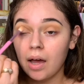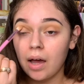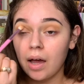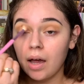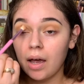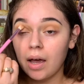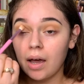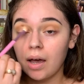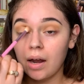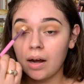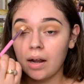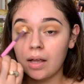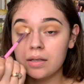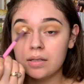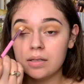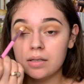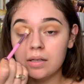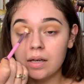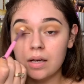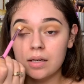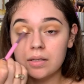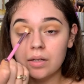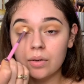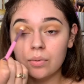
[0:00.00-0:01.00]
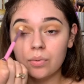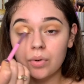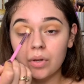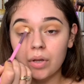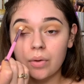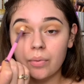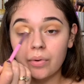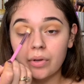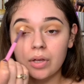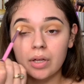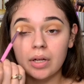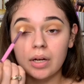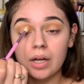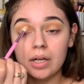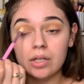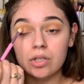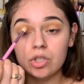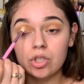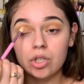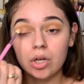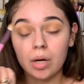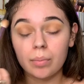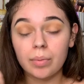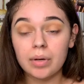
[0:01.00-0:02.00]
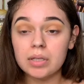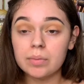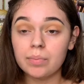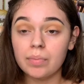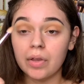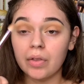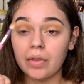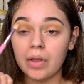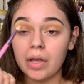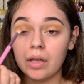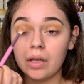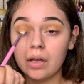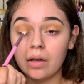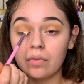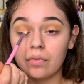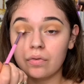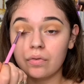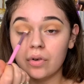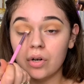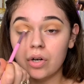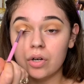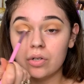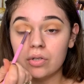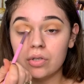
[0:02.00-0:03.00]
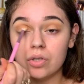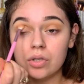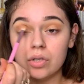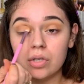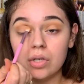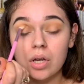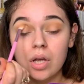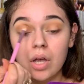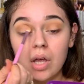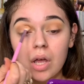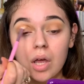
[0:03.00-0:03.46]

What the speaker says: and it does a really, really nice job as being like a first